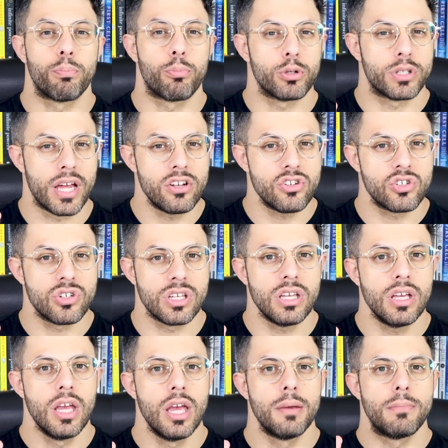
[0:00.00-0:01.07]

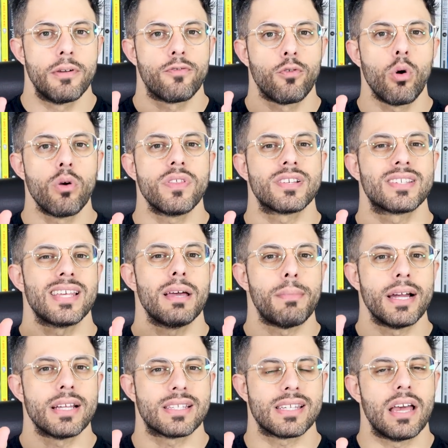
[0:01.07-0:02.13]
potentially before the
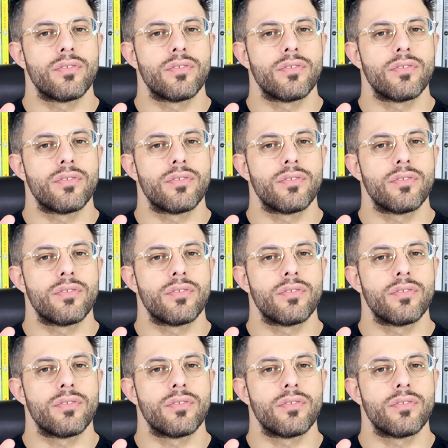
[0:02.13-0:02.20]
Semites